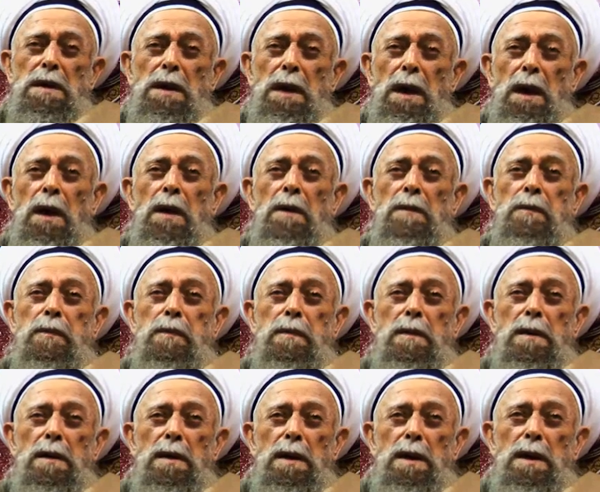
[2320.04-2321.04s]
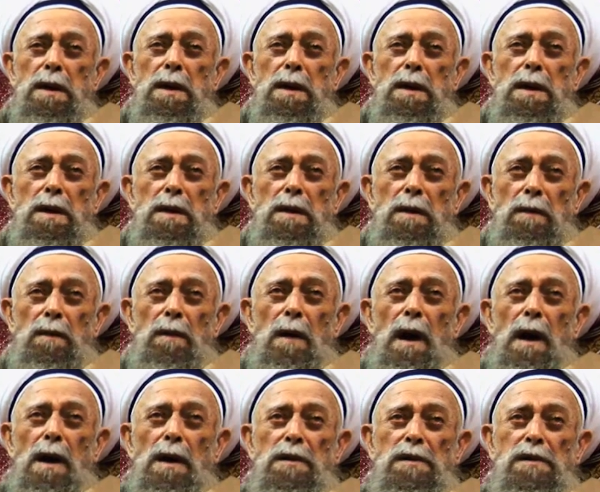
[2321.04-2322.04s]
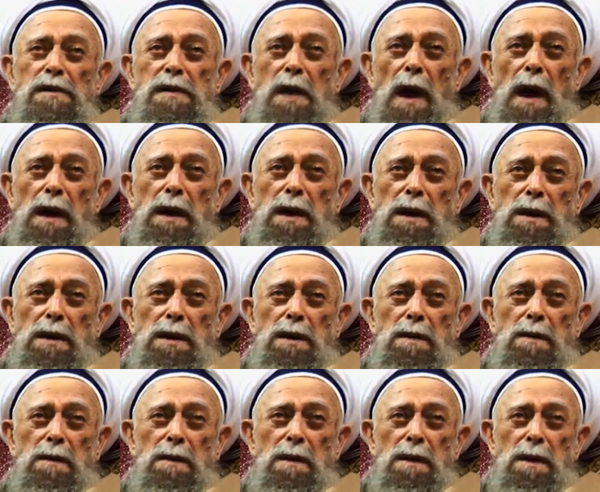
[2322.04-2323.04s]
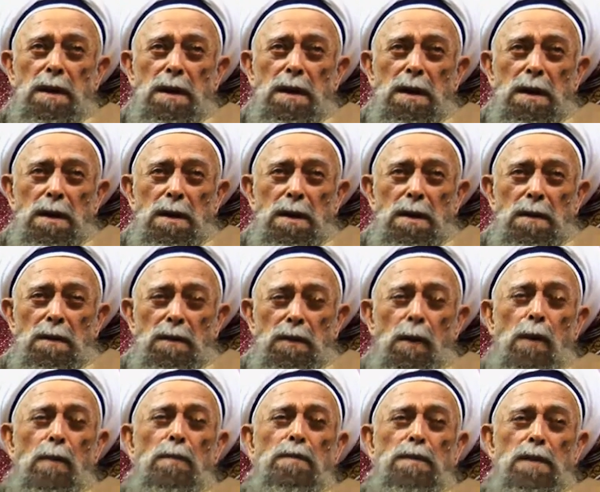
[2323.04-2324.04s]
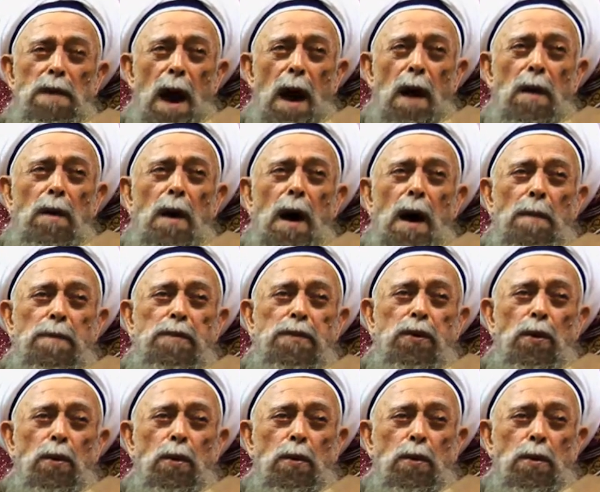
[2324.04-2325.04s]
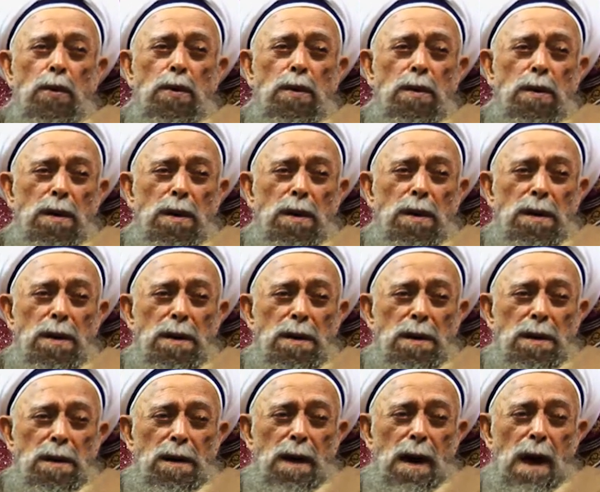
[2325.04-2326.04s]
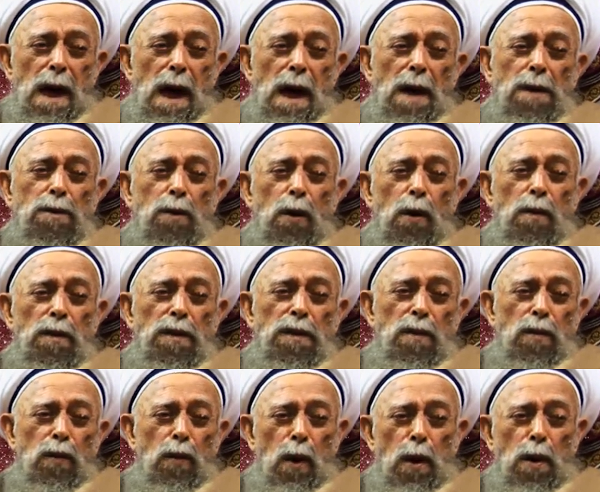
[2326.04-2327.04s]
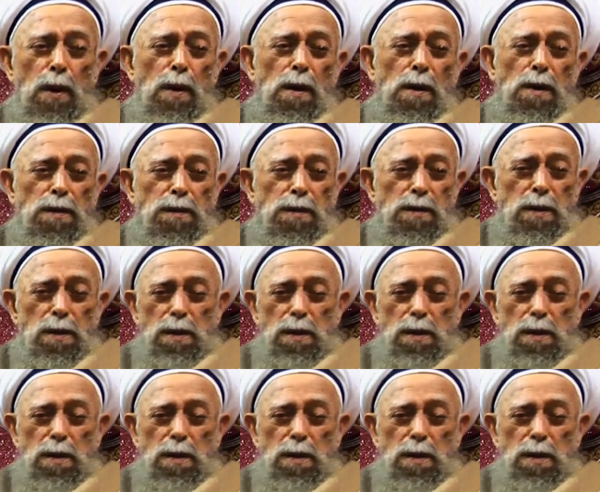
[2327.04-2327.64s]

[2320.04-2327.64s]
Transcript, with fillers: if you are saying from now up to end of the world